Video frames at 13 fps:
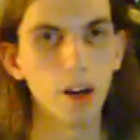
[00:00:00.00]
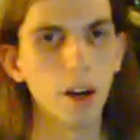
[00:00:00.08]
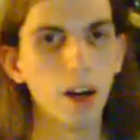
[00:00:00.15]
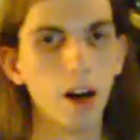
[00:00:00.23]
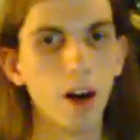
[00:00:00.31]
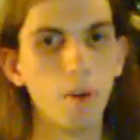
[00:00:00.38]

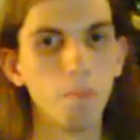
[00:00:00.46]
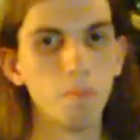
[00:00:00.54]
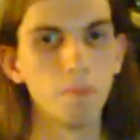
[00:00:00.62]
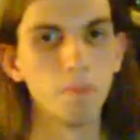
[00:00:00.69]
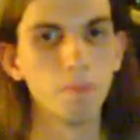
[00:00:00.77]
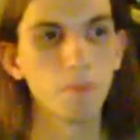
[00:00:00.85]

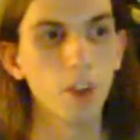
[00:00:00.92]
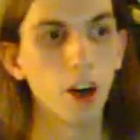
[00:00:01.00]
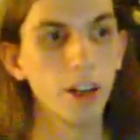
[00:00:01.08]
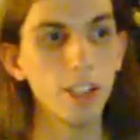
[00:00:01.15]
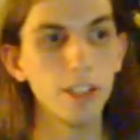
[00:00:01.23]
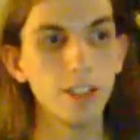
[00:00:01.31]

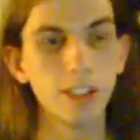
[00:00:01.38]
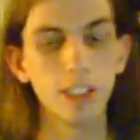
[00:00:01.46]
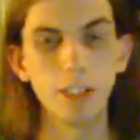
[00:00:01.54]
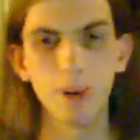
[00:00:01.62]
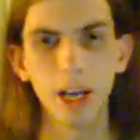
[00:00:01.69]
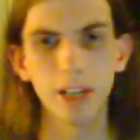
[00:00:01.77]
Carnage in
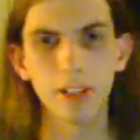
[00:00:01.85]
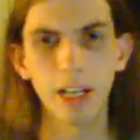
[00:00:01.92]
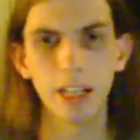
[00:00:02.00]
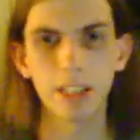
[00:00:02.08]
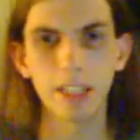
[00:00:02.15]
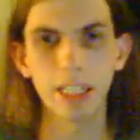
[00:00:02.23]
C Minor
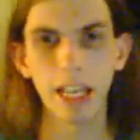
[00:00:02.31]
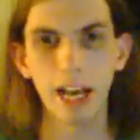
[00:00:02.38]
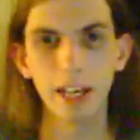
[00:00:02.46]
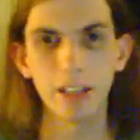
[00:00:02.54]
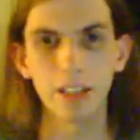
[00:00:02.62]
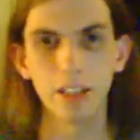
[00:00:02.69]
actually
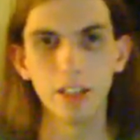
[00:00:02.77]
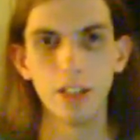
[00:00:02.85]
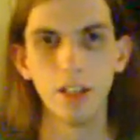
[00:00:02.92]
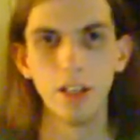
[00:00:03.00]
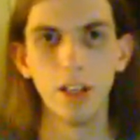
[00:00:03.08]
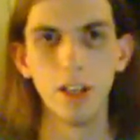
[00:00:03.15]
had a
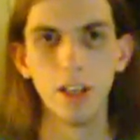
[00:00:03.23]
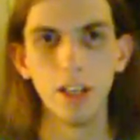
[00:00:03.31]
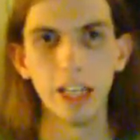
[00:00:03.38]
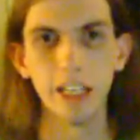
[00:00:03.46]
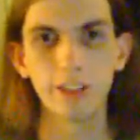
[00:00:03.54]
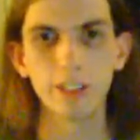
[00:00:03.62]

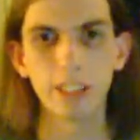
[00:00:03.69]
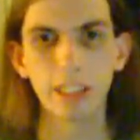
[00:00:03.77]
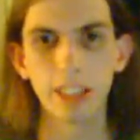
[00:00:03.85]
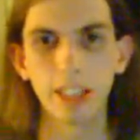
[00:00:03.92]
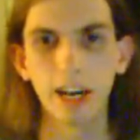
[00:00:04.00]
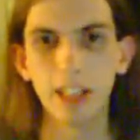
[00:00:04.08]

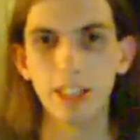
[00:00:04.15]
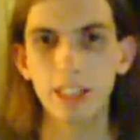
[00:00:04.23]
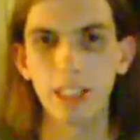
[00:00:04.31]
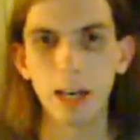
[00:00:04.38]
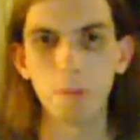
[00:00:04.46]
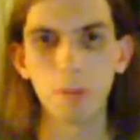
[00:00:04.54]
interesting
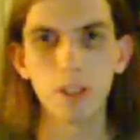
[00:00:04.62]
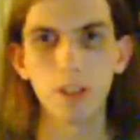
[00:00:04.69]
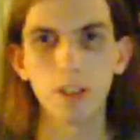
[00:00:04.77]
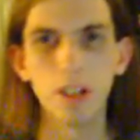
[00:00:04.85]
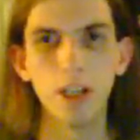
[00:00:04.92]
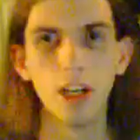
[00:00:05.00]
concept,
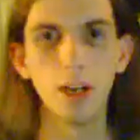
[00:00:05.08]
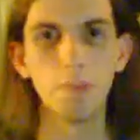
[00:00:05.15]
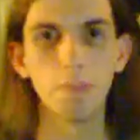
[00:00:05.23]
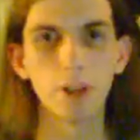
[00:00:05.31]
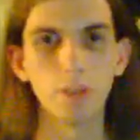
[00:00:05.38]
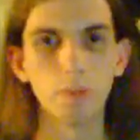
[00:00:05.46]

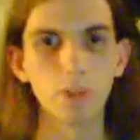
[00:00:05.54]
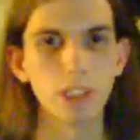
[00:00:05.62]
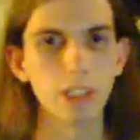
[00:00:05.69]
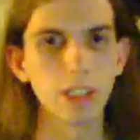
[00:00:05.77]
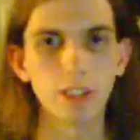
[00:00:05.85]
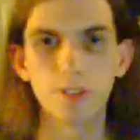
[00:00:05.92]
but it was
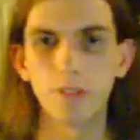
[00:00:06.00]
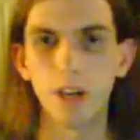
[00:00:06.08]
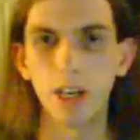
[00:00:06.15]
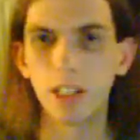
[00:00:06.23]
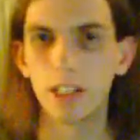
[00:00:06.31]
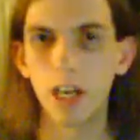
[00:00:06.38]
just
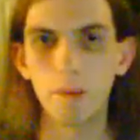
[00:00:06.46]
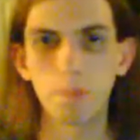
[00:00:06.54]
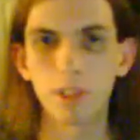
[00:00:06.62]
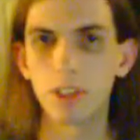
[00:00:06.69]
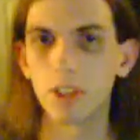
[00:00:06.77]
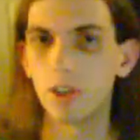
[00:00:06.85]
fucked up
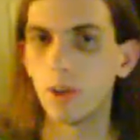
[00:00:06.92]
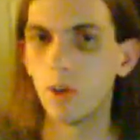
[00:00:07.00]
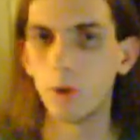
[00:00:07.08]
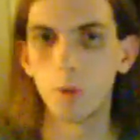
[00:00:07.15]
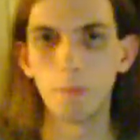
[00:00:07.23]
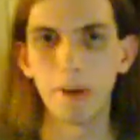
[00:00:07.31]

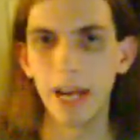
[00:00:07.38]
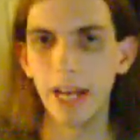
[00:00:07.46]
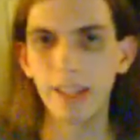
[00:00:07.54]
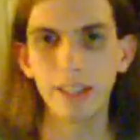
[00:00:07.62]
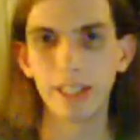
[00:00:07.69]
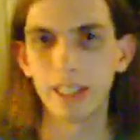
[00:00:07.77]
so
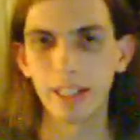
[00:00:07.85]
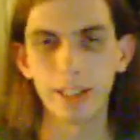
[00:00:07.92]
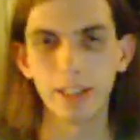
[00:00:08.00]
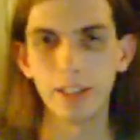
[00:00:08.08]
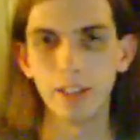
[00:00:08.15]
badly.